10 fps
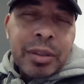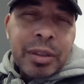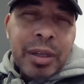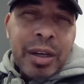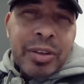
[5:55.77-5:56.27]

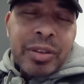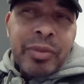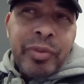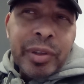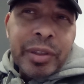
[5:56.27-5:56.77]
God, it's the
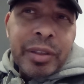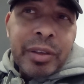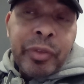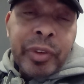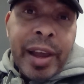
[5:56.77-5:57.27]
villain, the
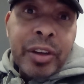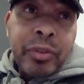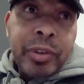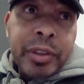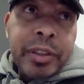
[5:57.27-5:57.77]
Flash
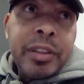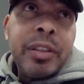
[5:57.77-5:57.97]
villain,